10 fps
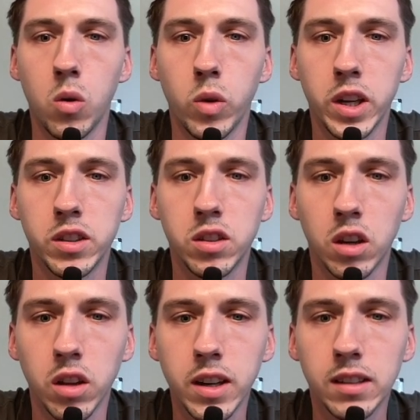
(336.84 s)
which
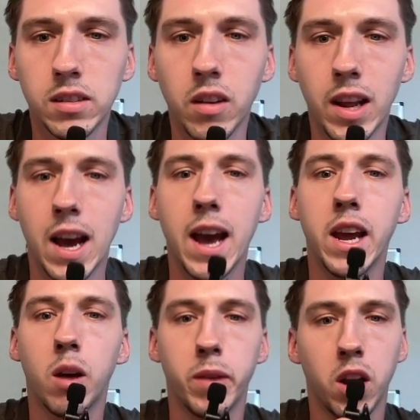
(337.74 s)
I don't necessarily
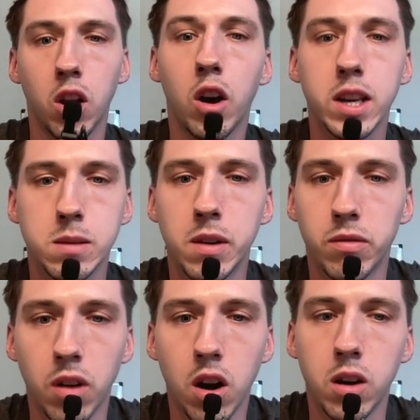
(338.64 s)
hate. I mean, I like
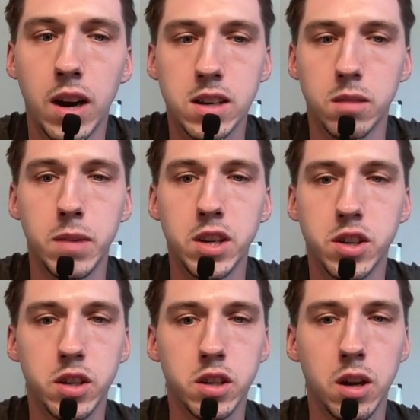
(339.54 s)
Smith Rowe, as I
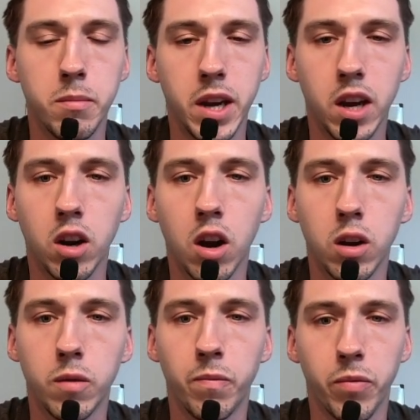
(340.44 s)
mentioned a minute
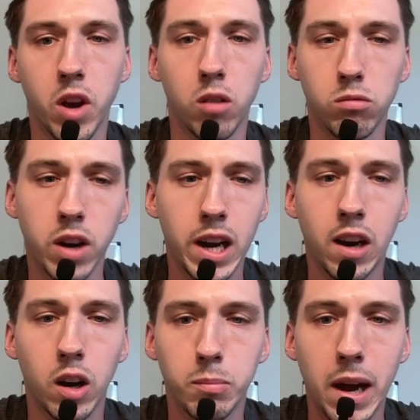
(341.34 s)
ago. I really
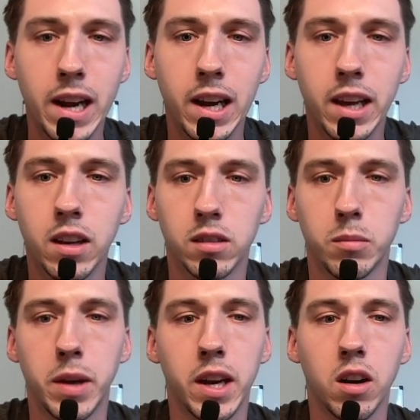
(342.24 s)
like Bailey as
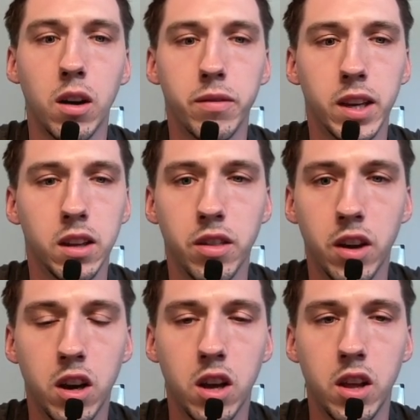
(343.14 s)
a pick. I think
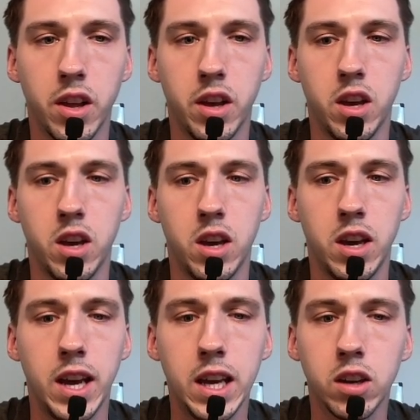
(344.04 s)
that
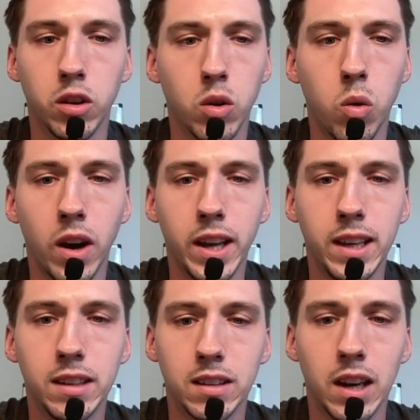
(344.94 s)
he could quite
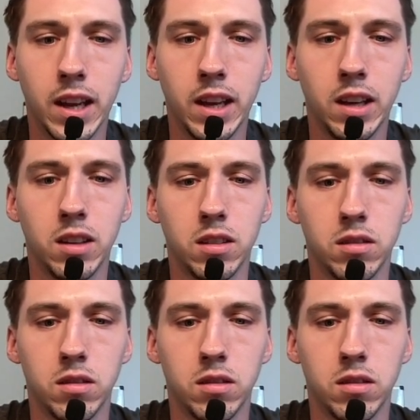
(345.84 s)
easily